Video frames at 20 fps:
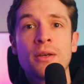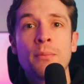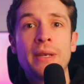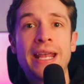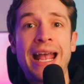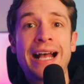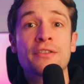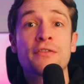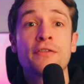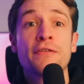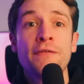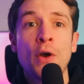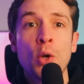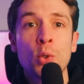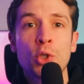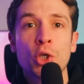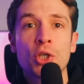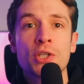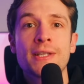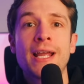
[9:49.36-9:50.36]
can be as
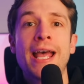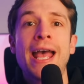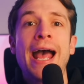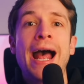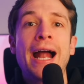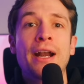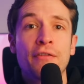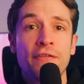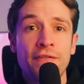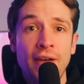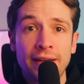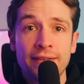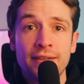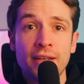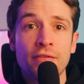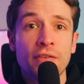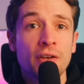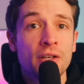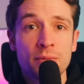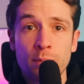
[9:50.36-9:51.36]
focused and
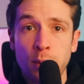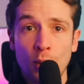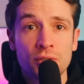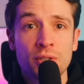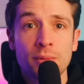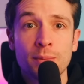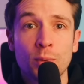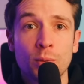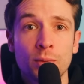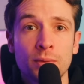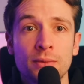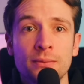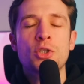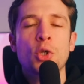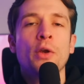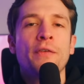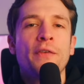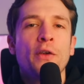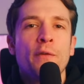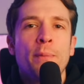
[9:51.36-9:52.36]
effective as possible.
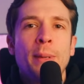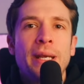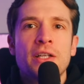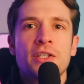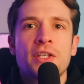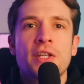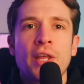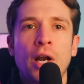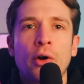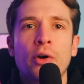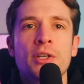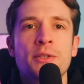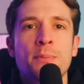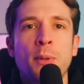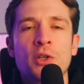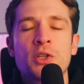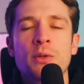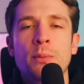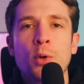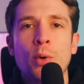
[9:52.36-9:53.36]
So, if you've been as thorough as
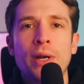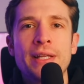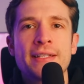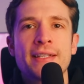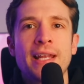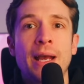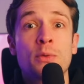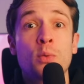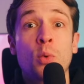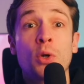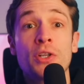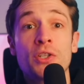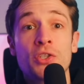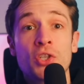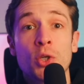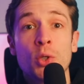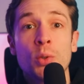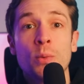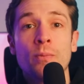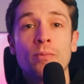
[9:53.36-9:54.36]
possible in steps one and
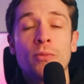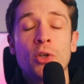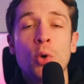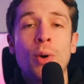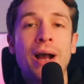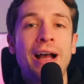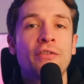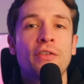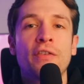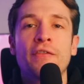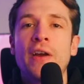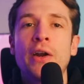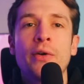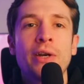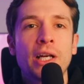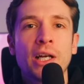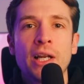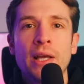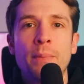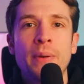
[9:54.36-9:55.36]
two, you'll have a
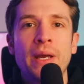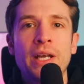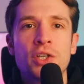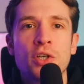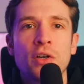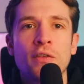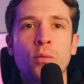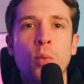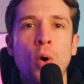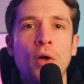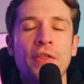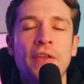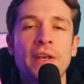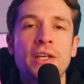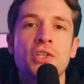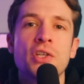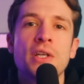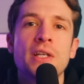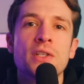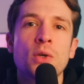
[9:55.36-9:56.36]
very clear picture of what
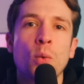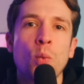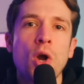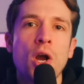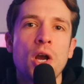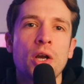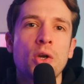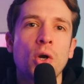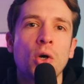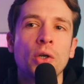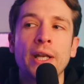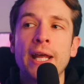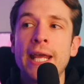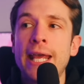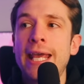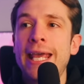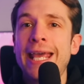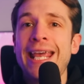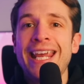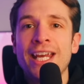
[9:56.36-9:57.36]
things you need to work on
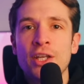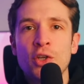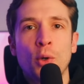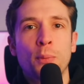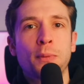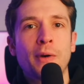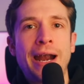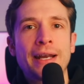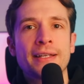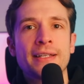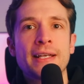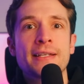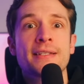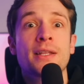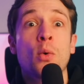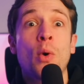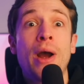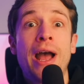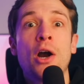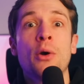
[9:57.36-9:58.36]
in your practice
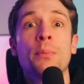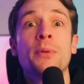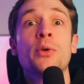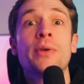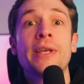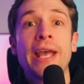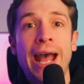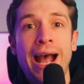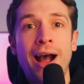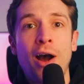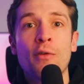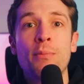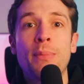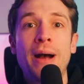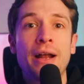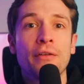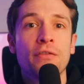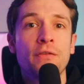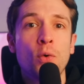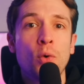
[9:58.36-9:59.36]
that will help you get out of
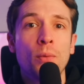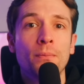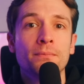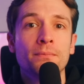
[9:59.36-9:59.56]
bad form.